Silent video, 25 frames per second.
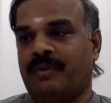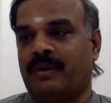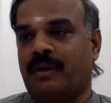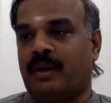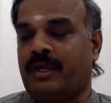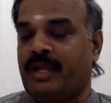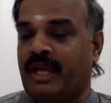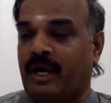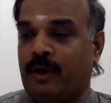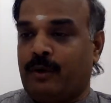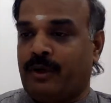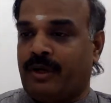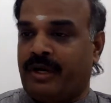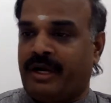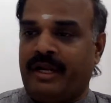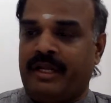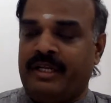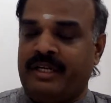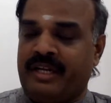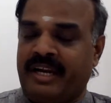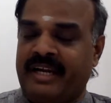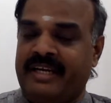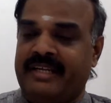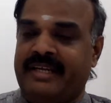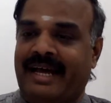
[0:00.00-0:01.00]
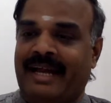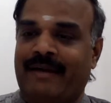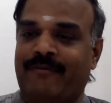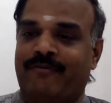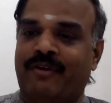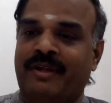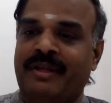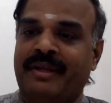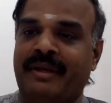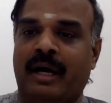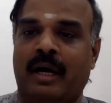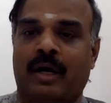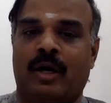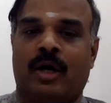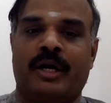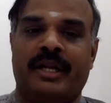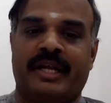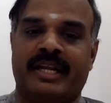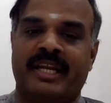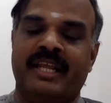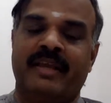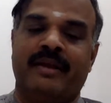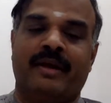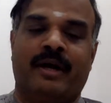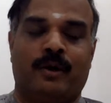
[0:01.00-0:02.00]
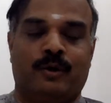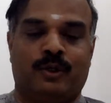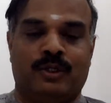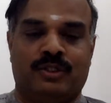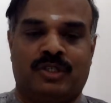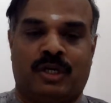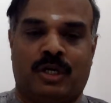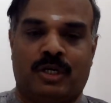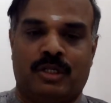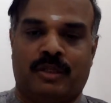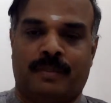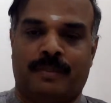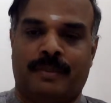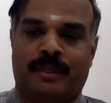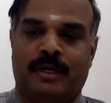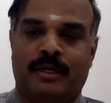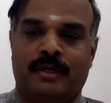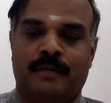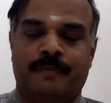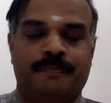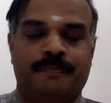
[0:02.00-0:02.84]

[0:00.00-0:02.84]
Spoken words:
You have to read carefully. Accordingly, you have to solve the problem.